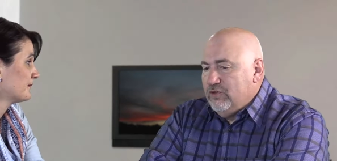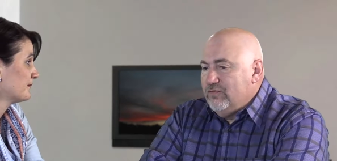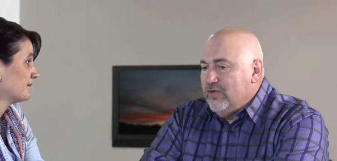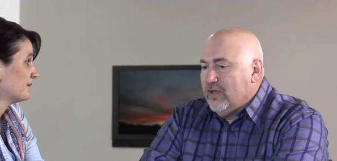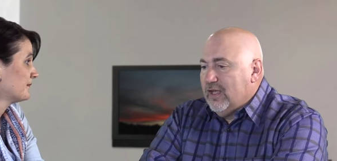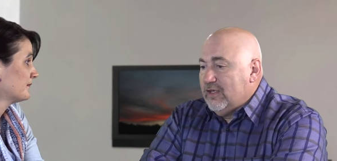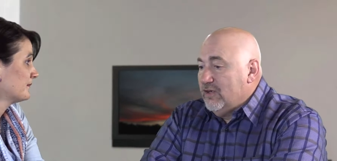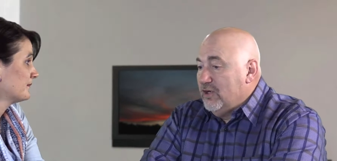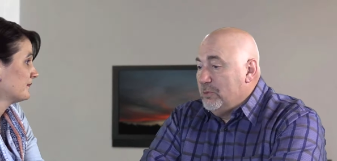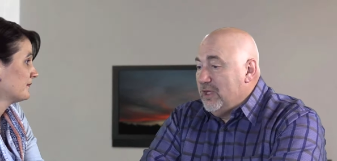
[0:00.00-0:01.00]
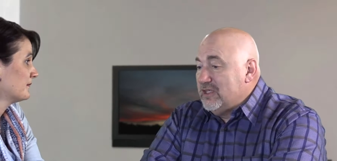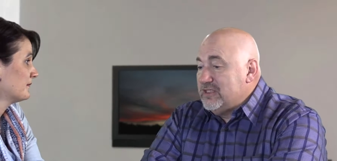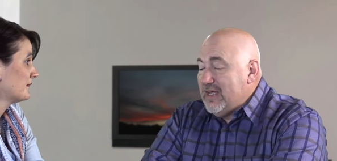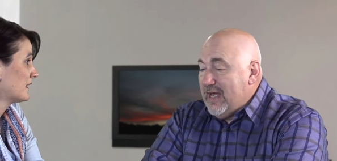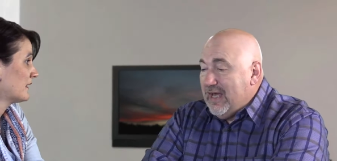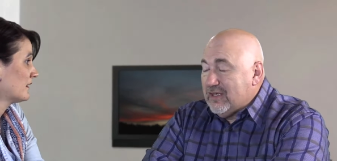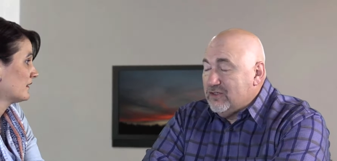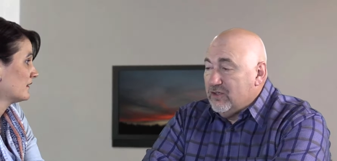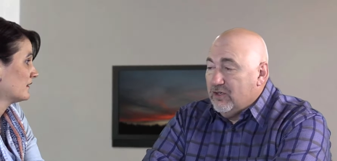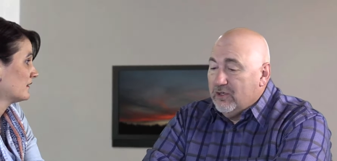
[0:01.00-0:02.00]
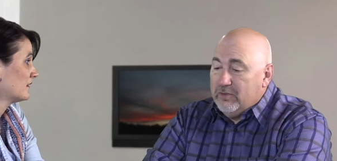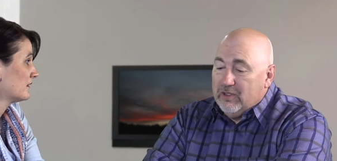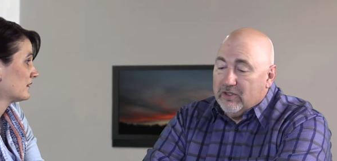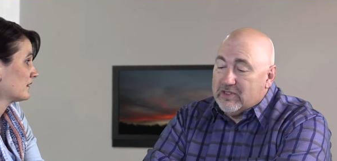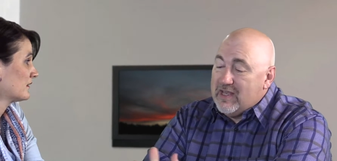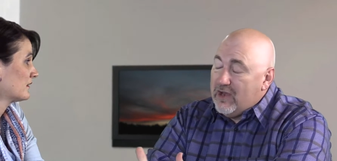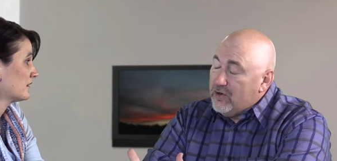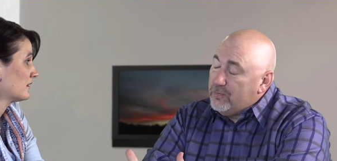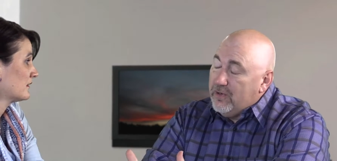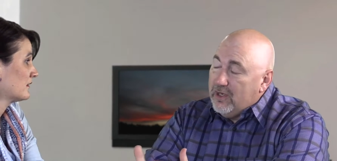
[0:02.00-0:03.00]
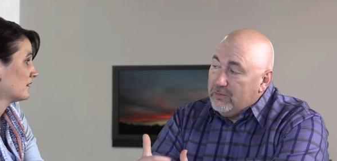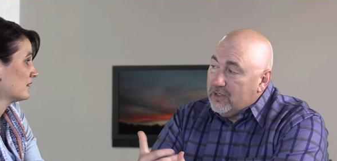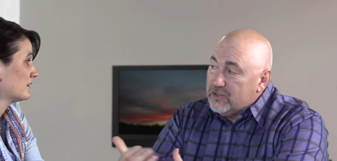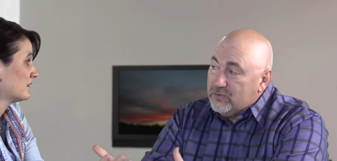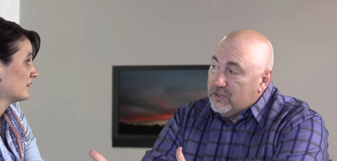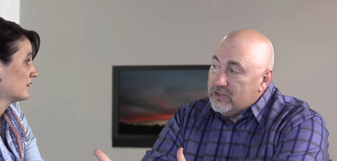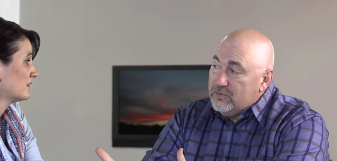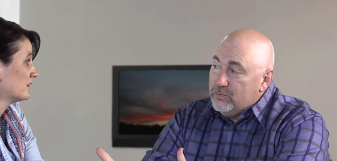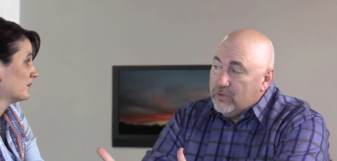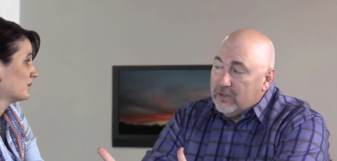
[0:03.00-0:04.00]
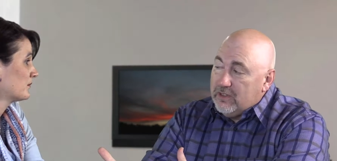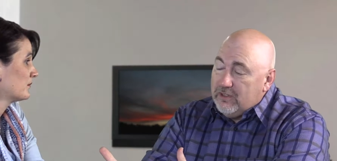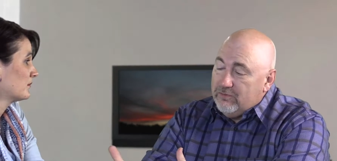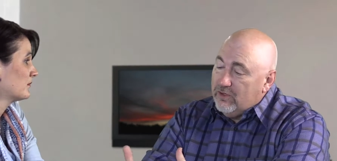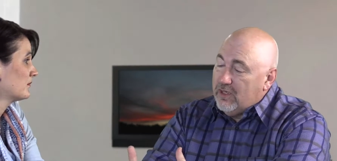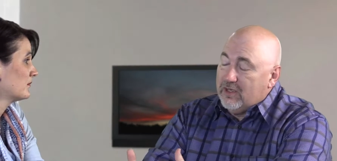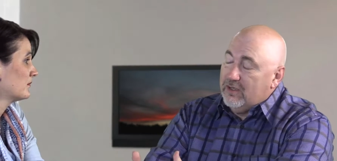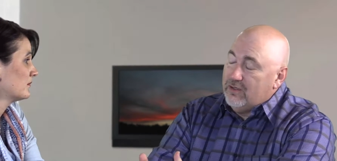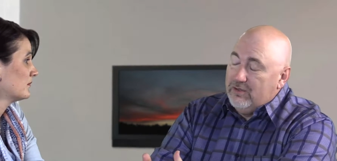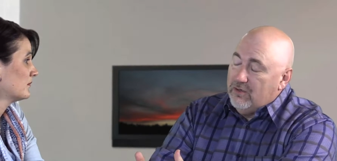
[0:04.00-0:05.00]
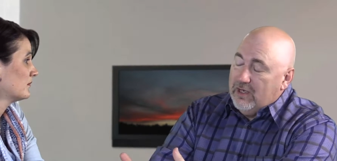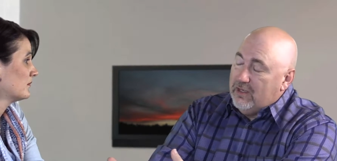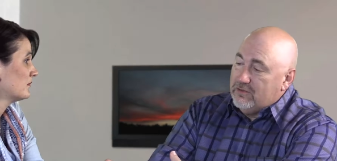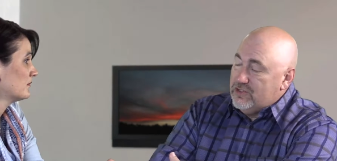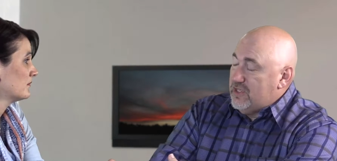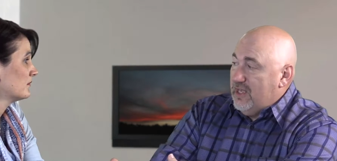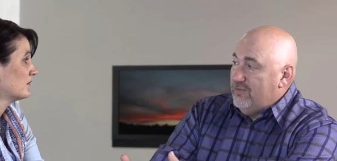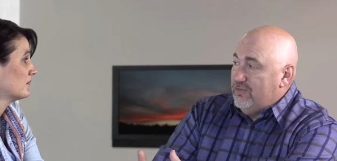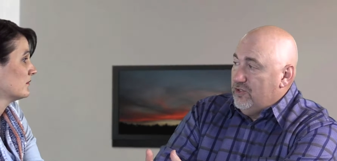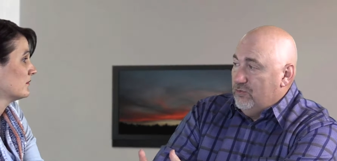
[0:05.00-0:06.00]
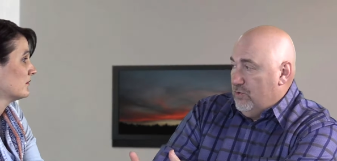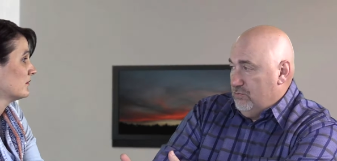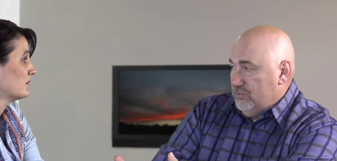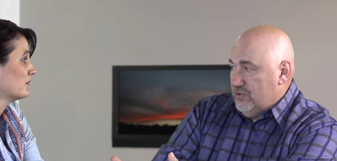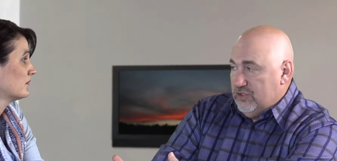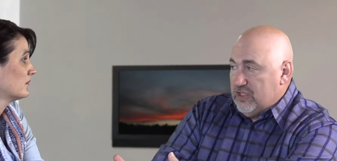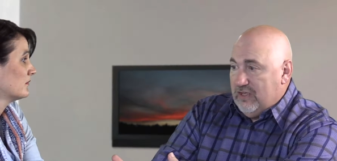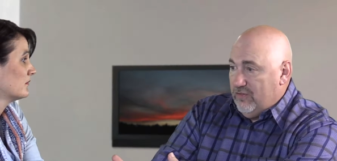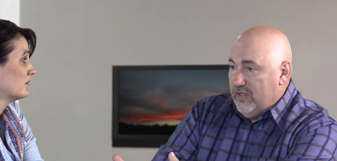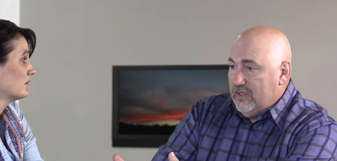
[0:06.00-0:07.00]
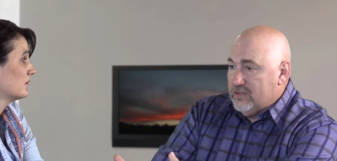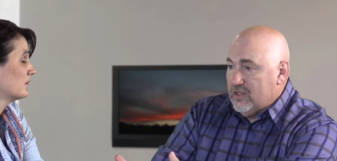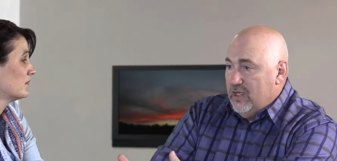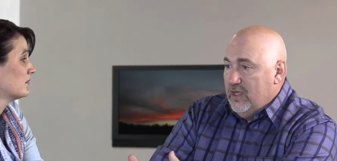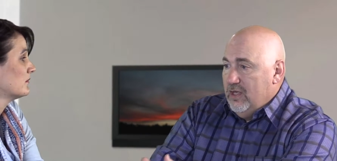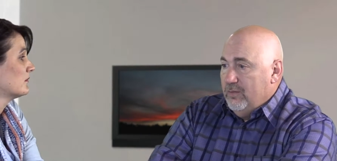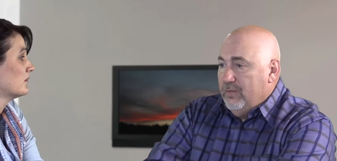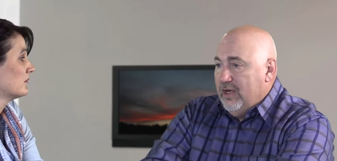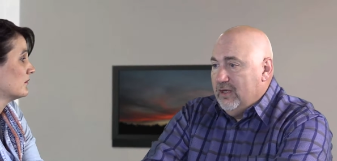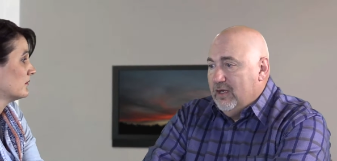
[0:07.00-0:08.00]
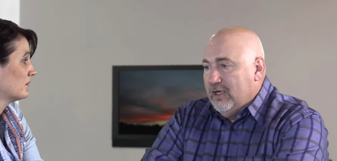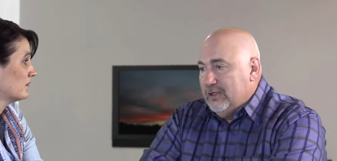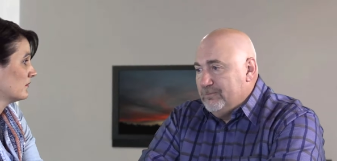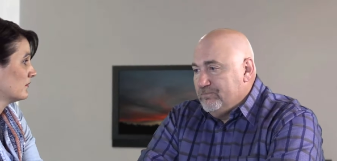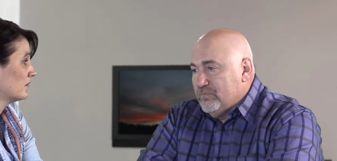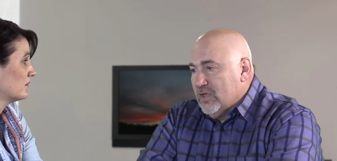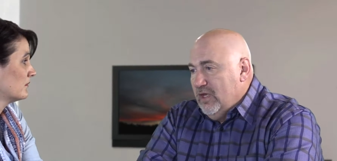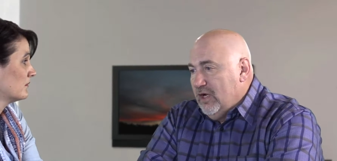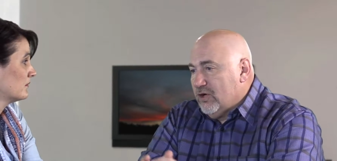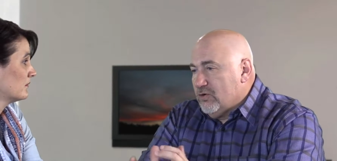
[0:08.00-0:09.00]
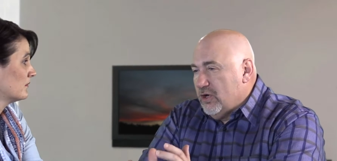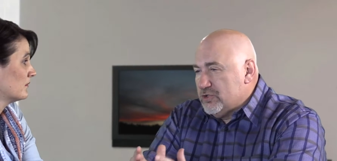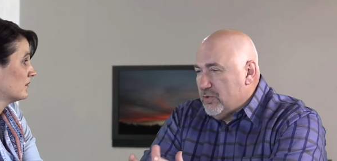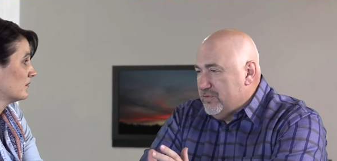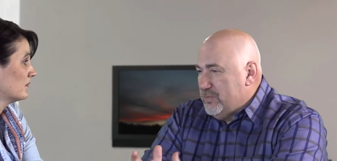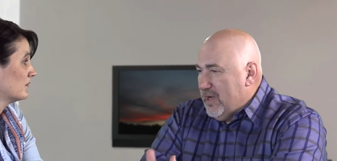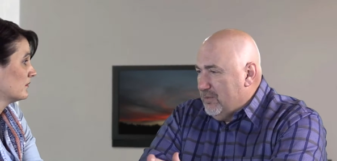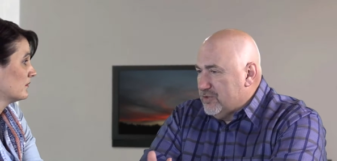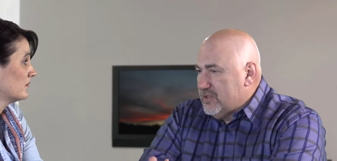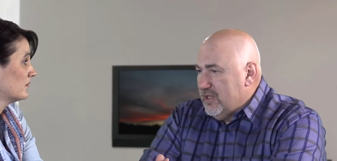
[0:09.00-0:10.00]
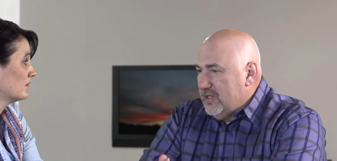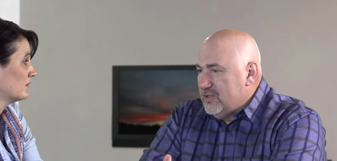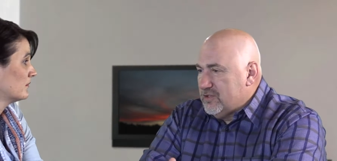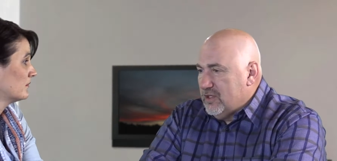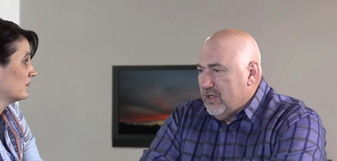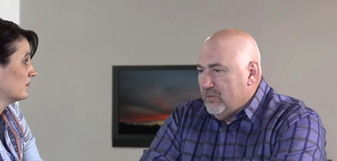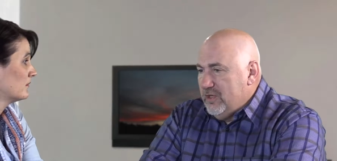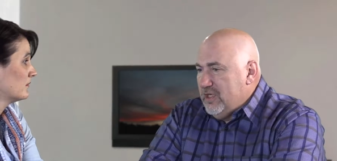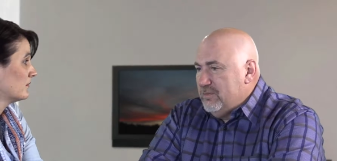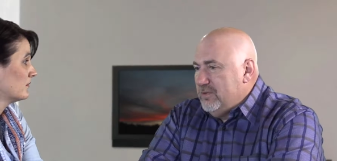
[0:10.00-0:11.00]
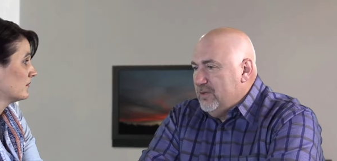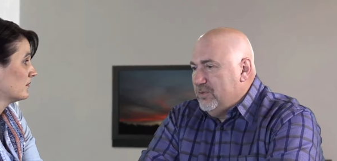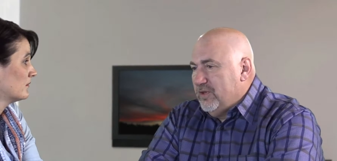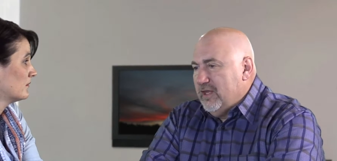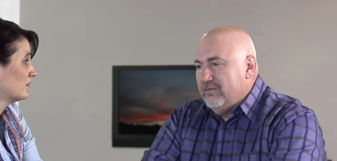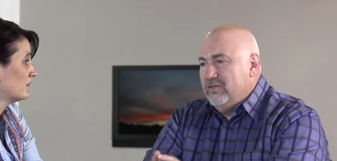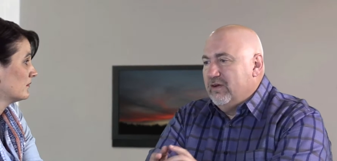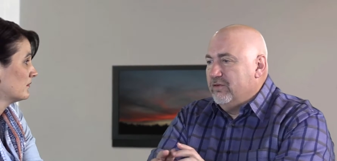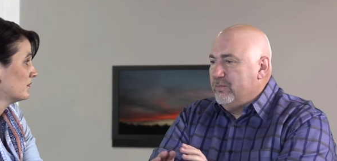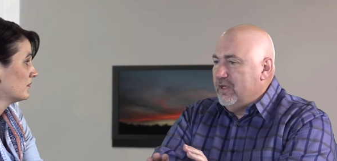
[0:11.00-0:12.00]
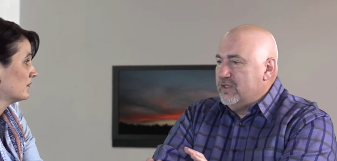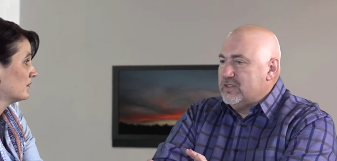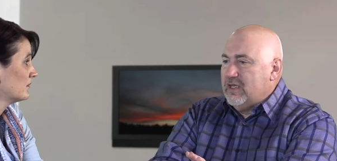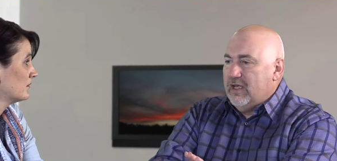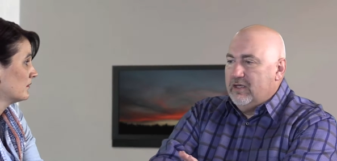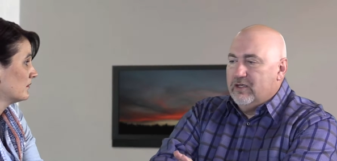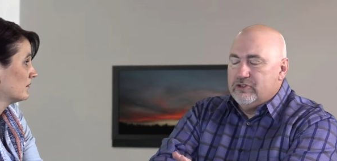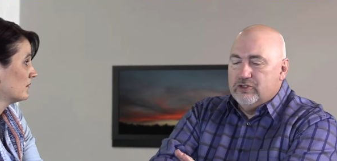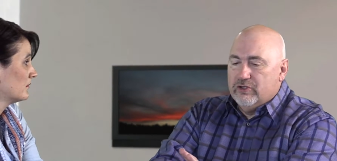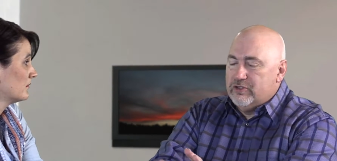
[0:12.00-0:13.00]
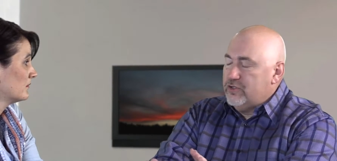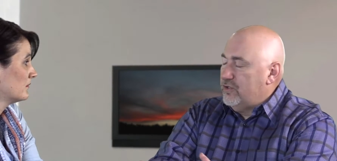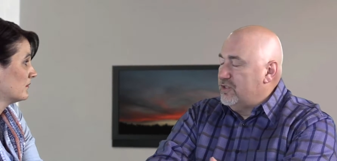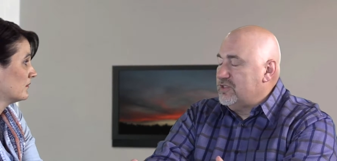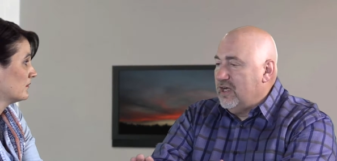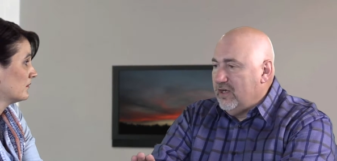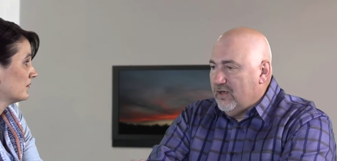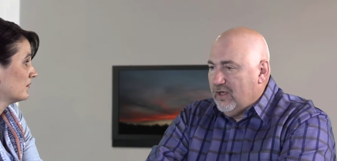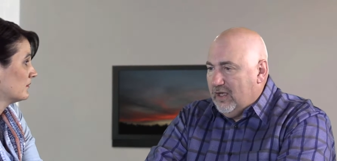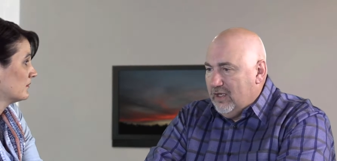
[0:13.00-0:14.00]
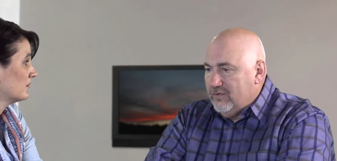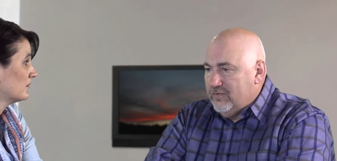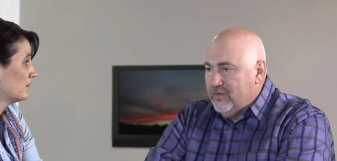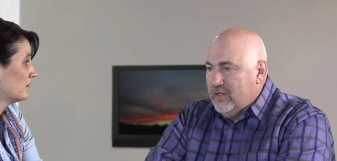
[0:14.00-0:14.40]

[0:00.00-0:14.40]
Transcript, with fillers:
Speaker 1: you feel like you're going to be attacked, you're going to be looked down upon because of what you believe, you're not you're not safe and you won't say things. But um, in our Crosswaves Bible studies, uh, we get people that have never been inside a church their entire life,